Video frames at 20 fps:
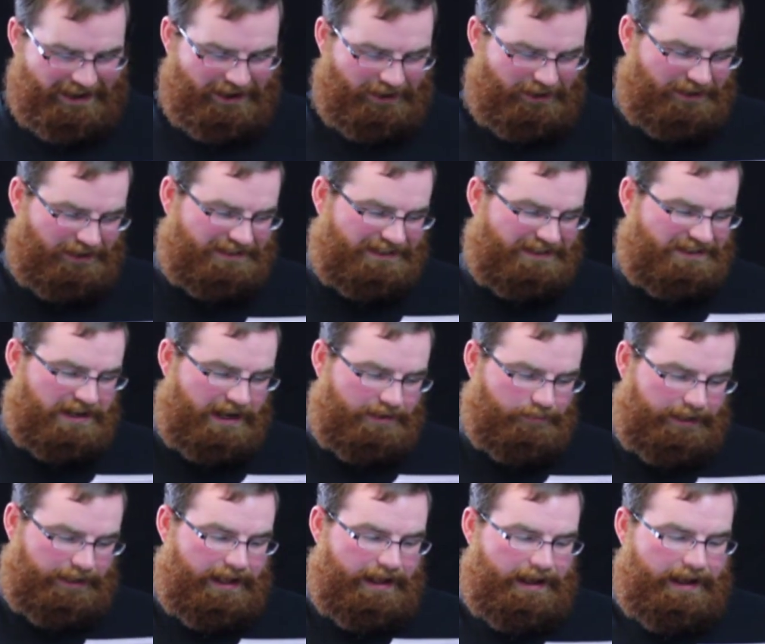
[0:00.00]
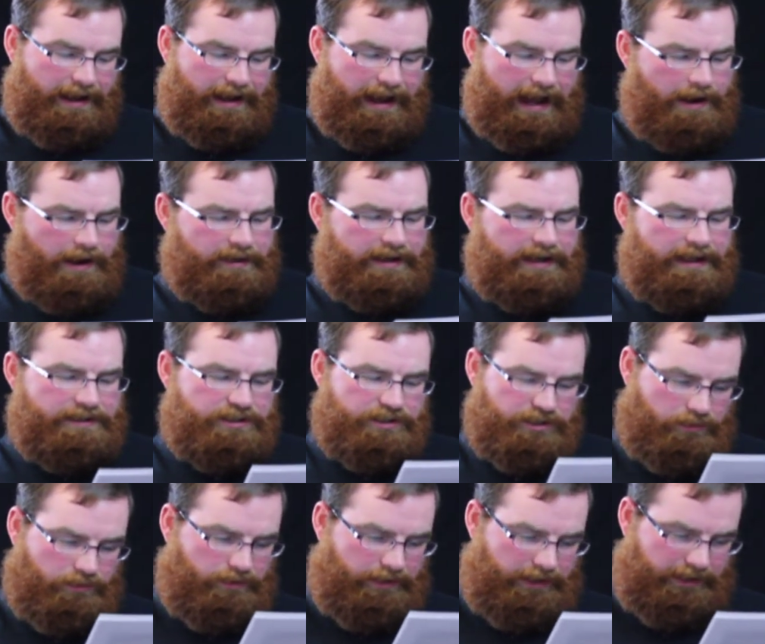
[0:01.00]
Austin Chadwin, how can I
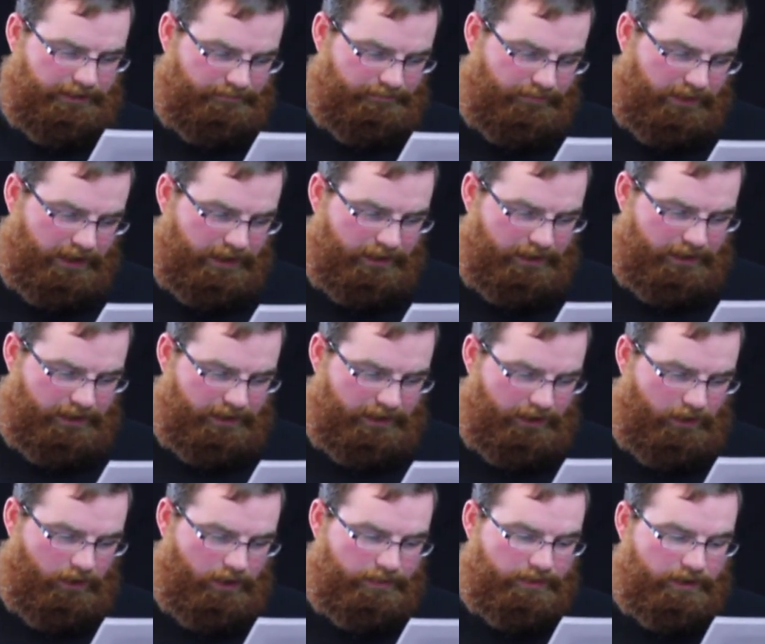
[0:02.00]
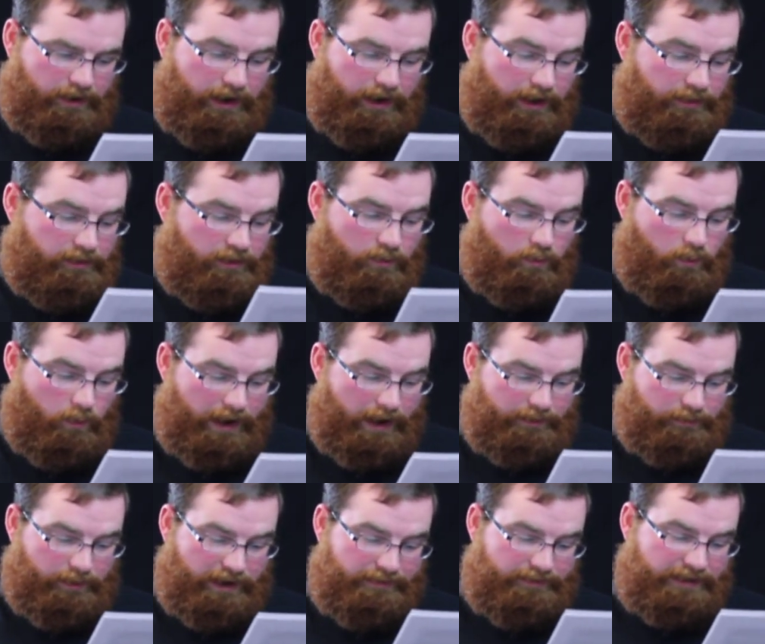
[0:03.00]
join? Are there other
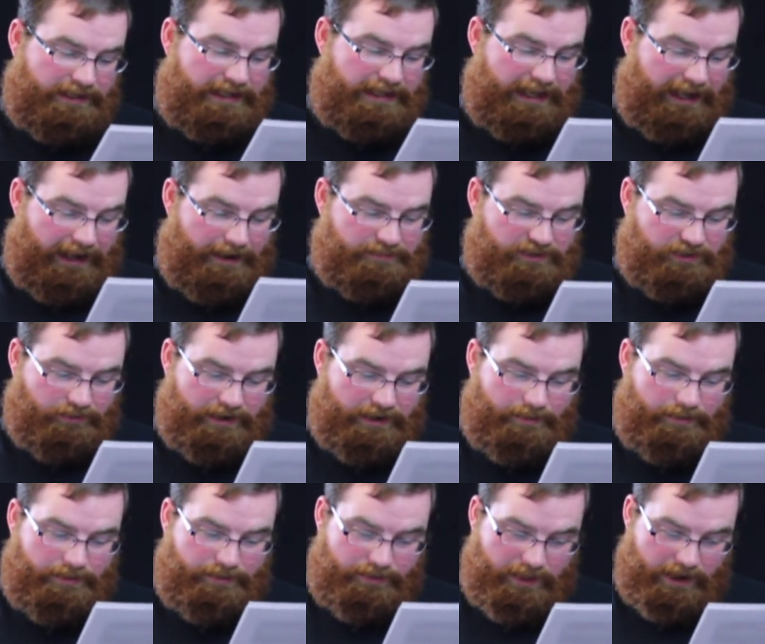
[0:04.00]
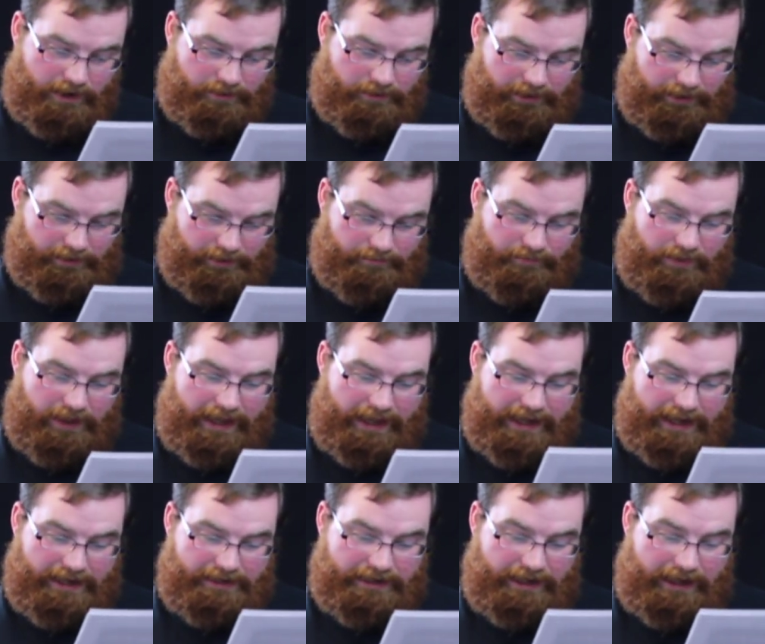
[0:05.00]
White Raven camps around Theria?
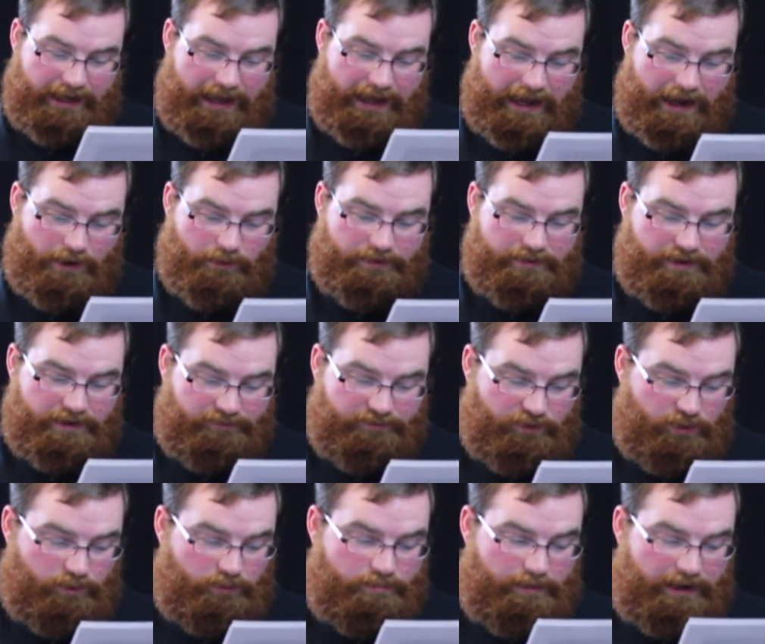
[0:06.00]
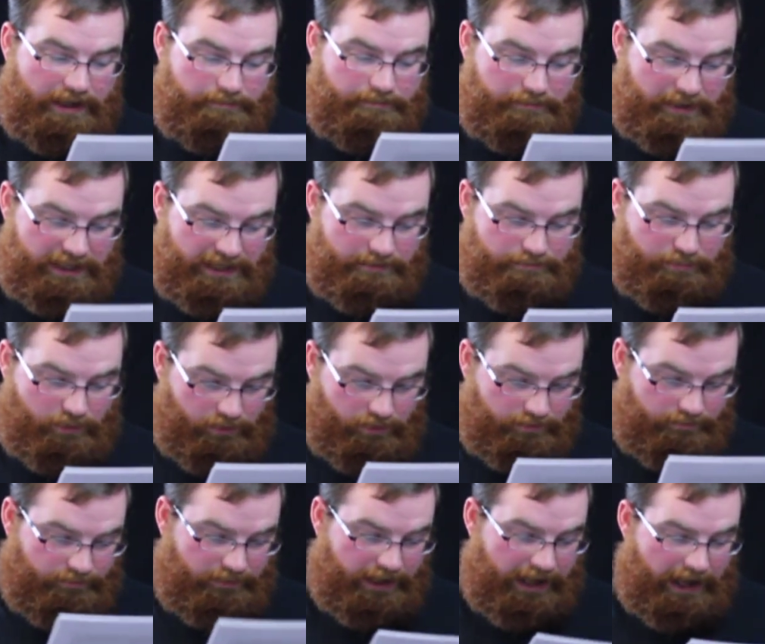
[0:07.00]
And how are they viewed by people?
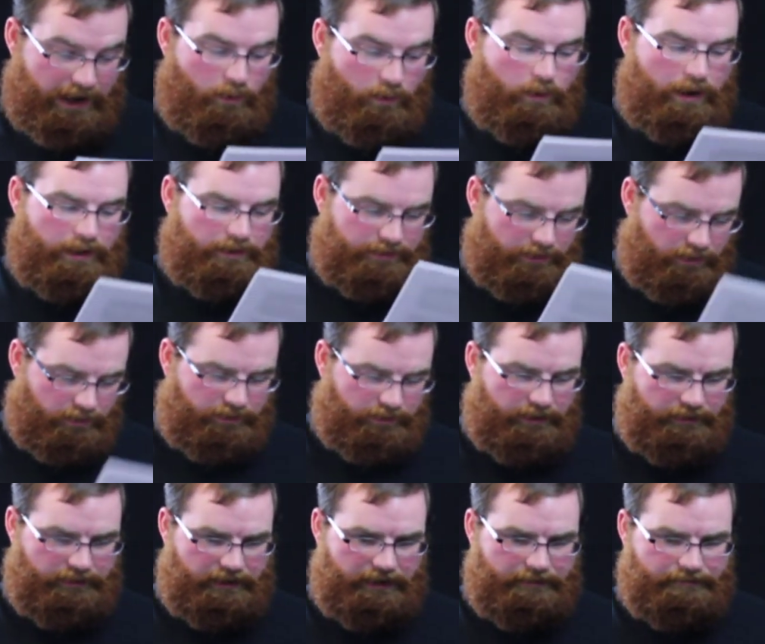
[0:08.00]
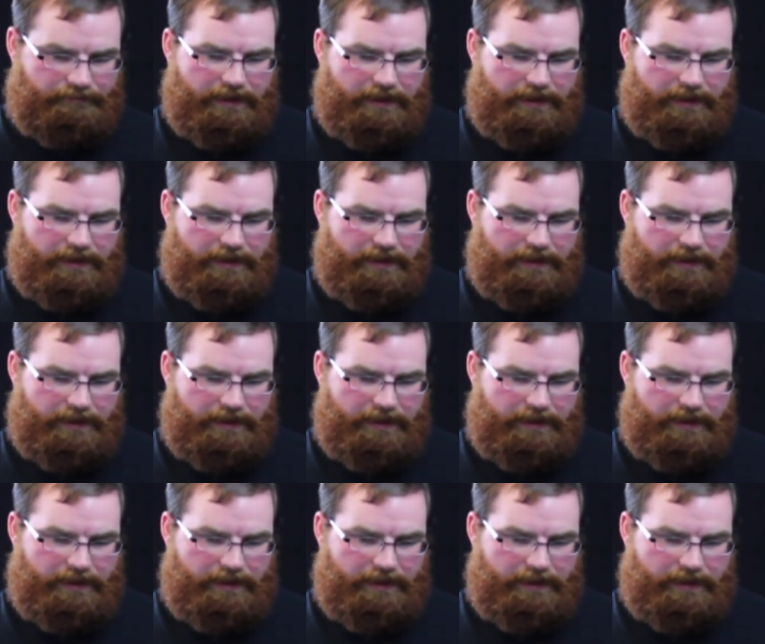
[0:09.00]
How well known are they?